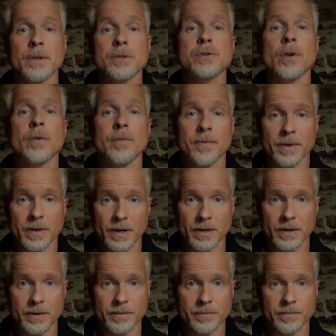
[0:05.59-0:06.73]
is Sölvi Fannar.
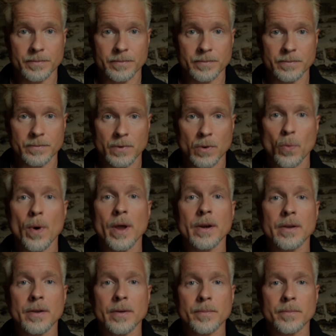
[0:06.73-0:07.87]

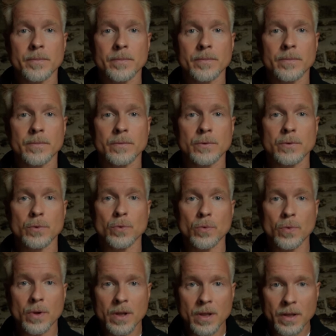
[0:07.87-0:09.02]
Welcome to
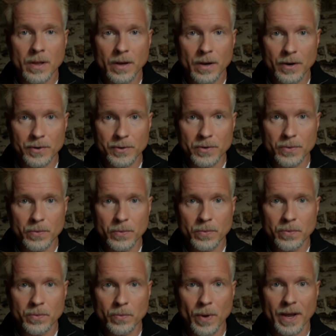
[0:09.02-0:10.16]
Are You
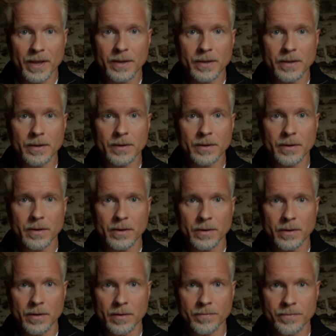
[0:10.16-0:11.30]
Viking
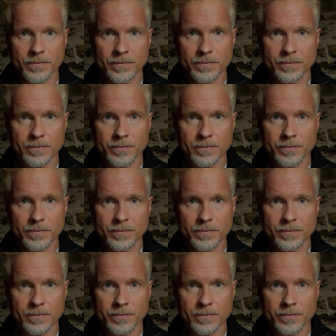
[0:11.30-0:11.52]
Enough?